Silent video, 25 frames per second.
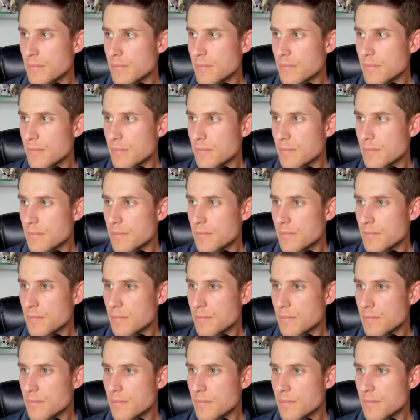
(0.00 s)

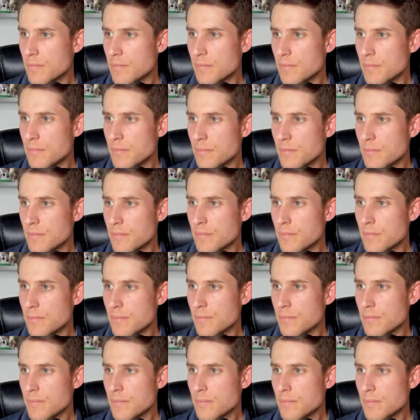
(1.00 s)

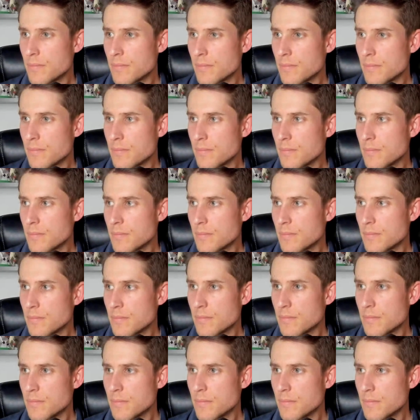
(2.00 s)

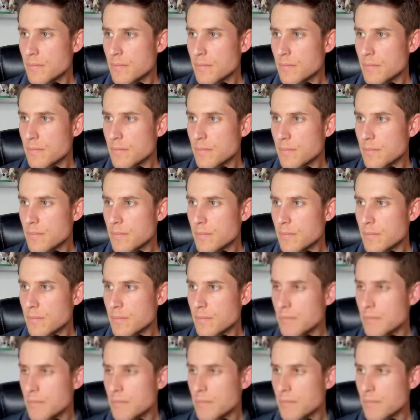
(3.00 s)

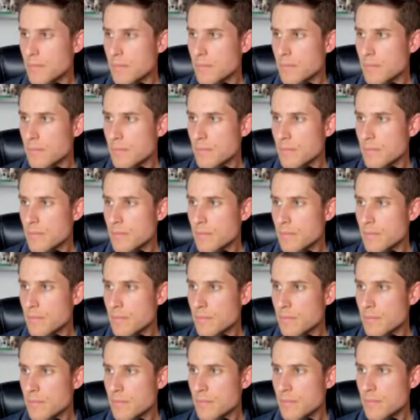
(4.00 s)

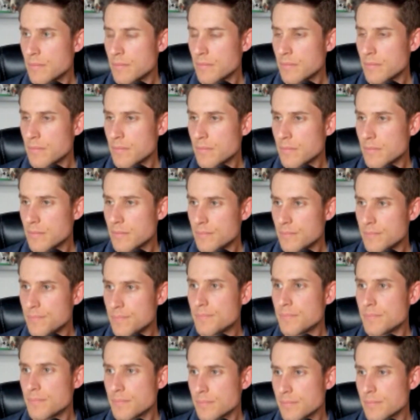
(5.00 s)

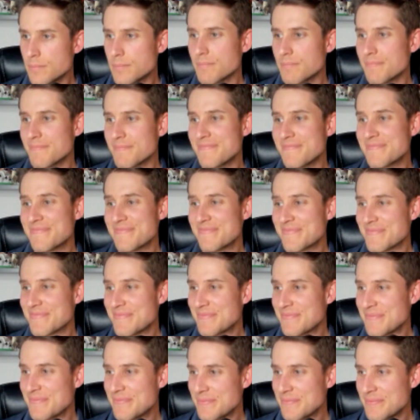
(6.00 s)

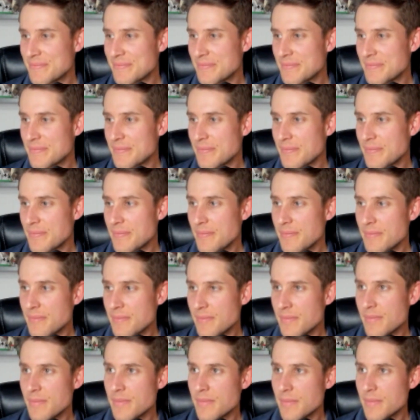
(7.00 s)
[no speech]